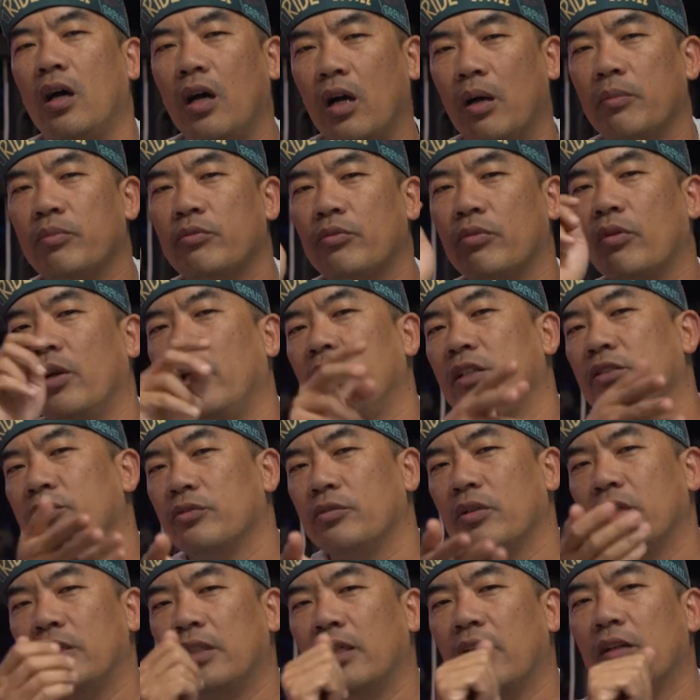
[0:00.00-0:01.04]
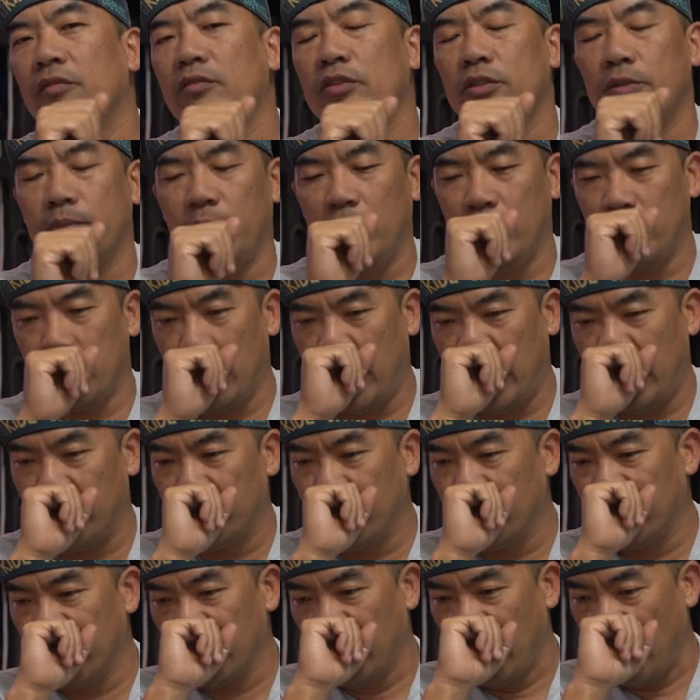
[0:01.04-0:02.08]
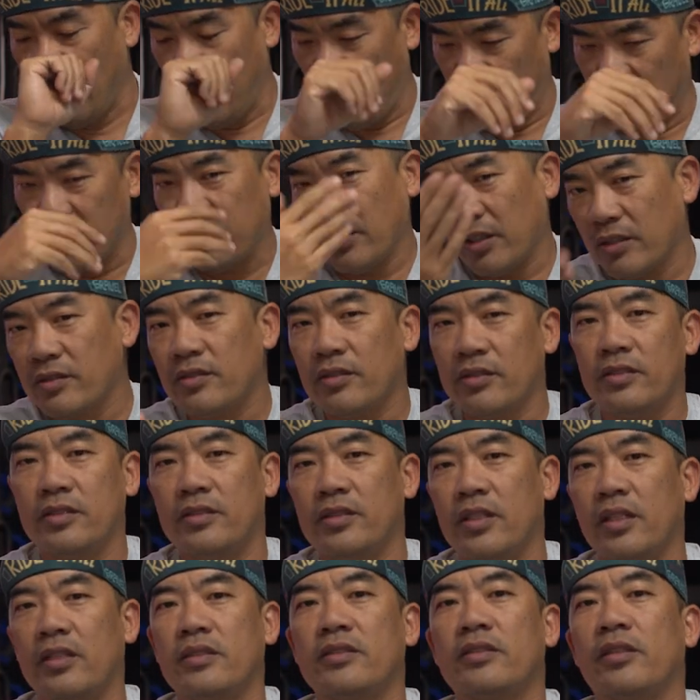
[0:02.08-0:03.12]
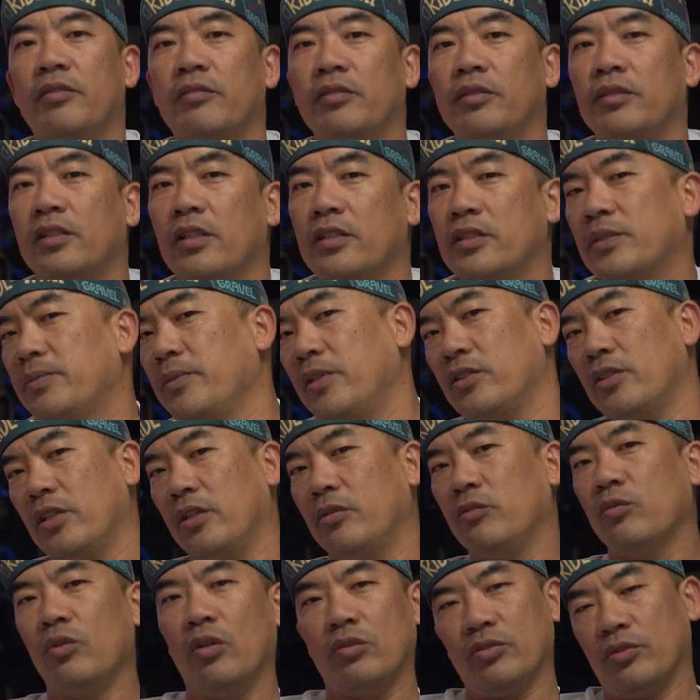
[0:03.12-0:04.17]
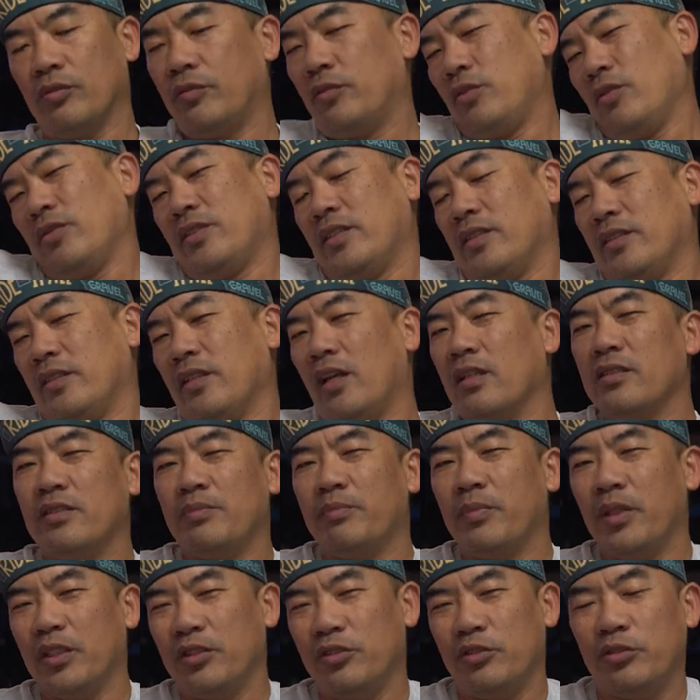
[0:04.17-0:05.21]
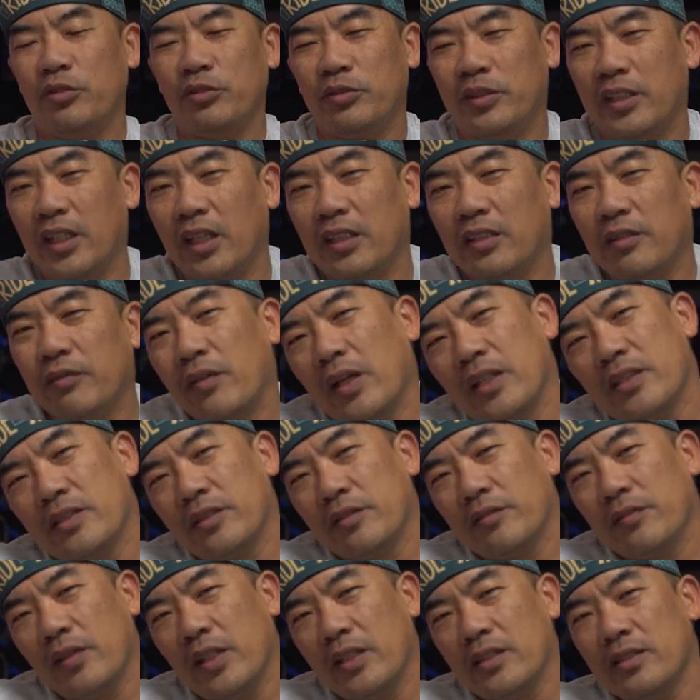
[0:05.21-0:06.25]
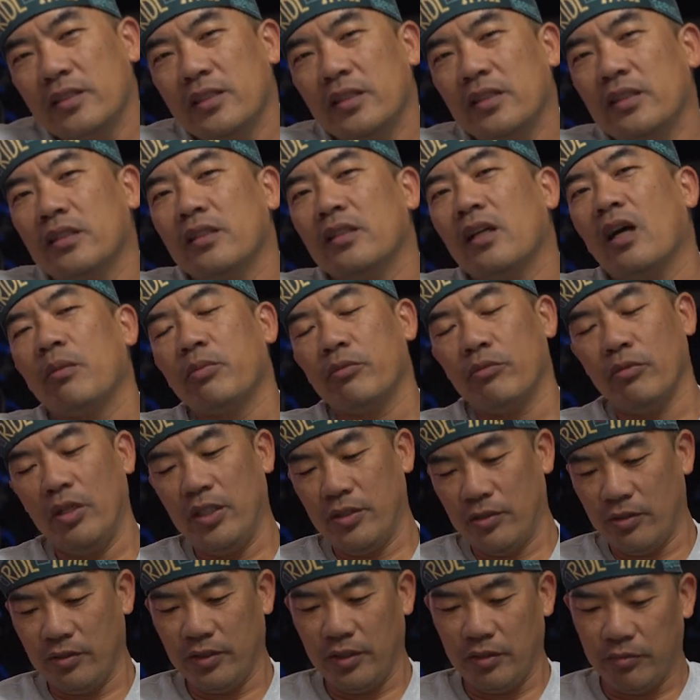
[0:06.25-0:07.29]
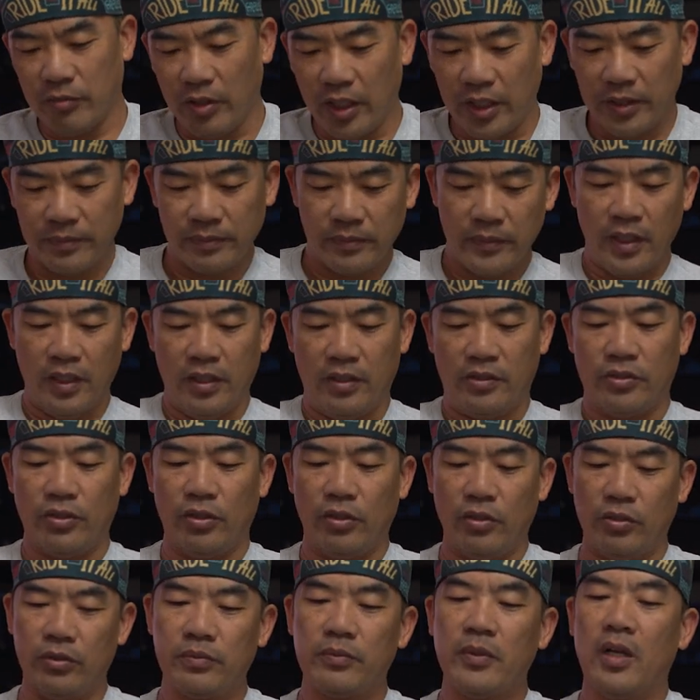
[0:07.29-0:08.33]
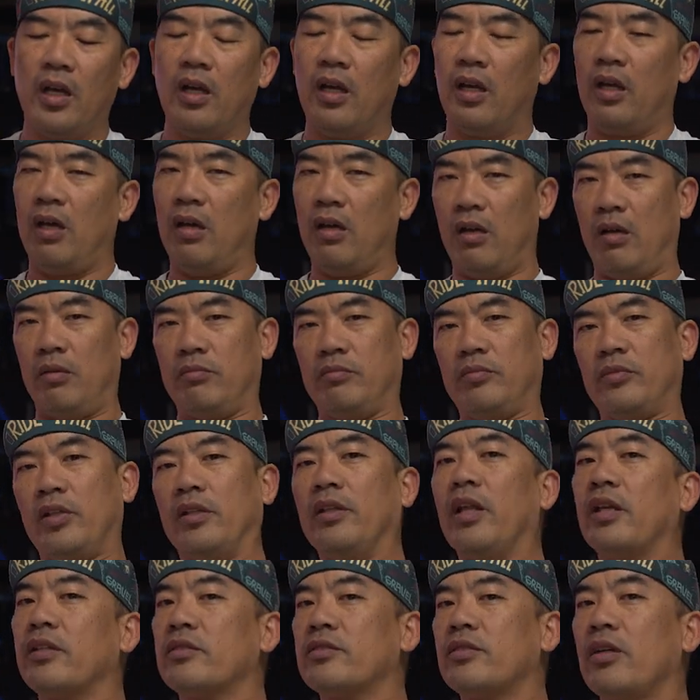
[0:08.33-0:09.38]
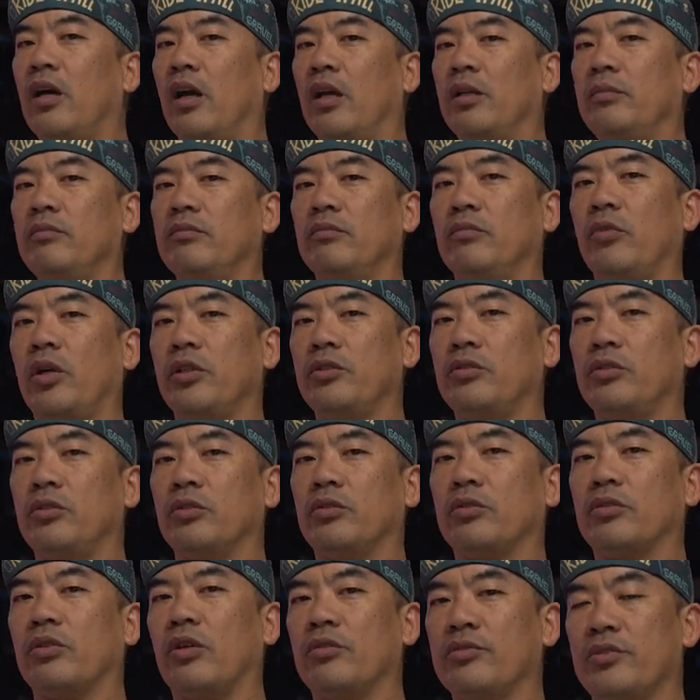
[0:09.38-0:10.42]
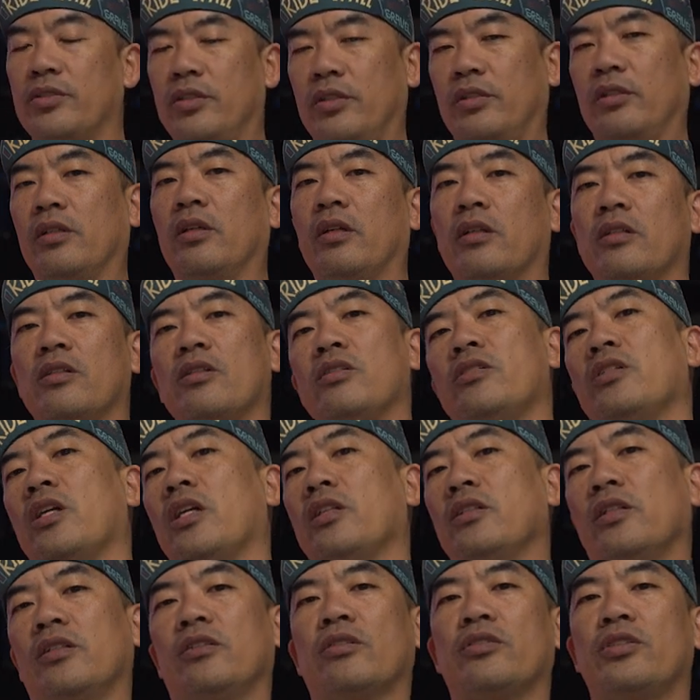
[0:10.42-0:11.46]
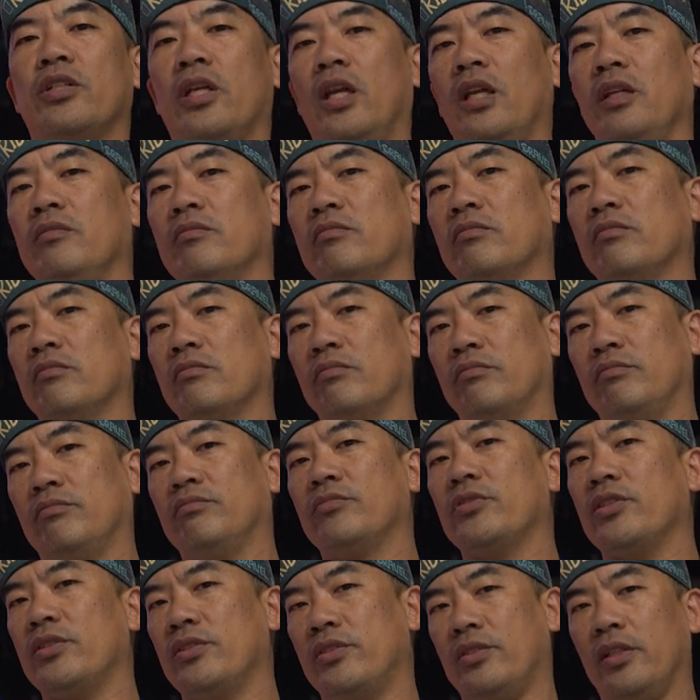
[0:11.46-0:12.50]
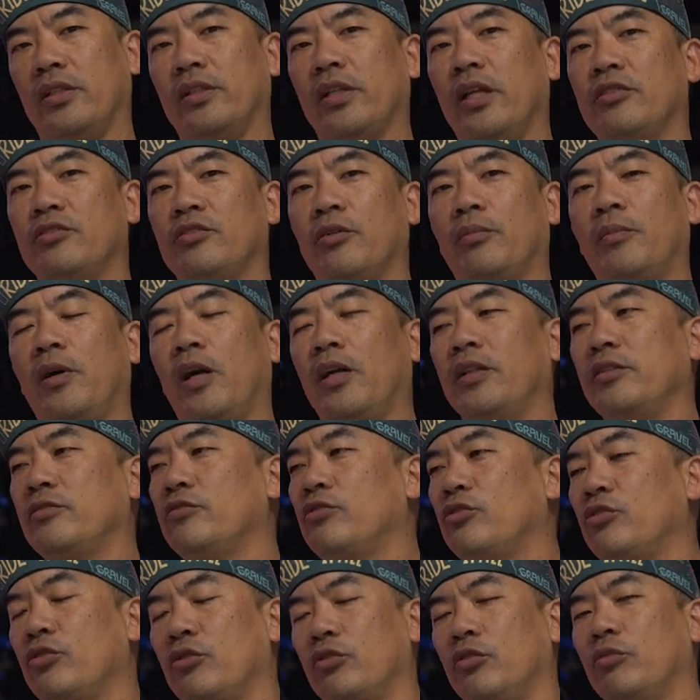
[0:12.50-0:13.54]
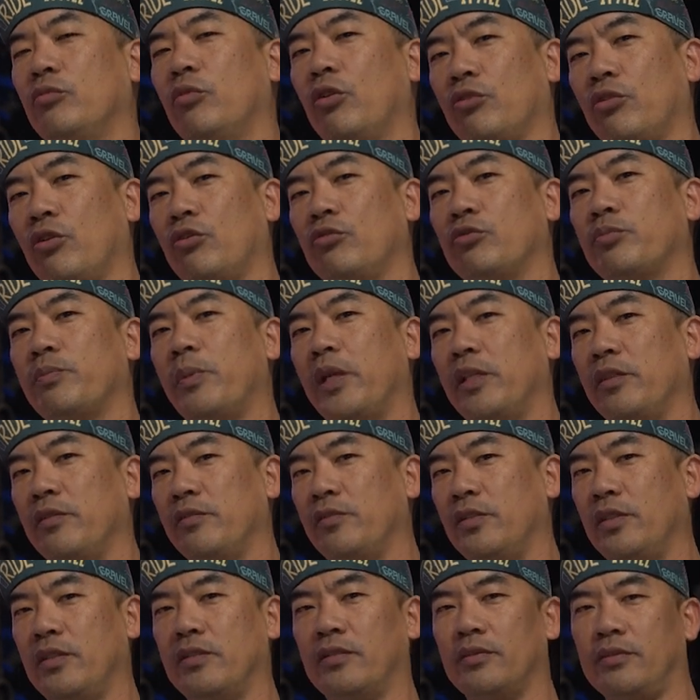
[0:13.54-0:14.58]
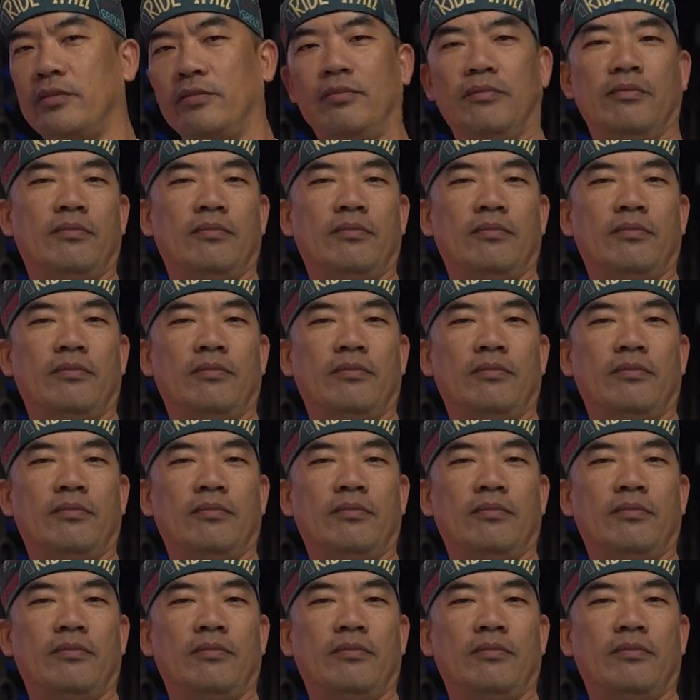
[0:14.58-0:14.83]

upgrade to an 11 speed chain. Does the 6-7-8 speed chain work? Of course it does, but you don't get the fancy upgrades on it, right? So the next time when you consider changing your chain, just stick that in your mind. Do you want those benefits?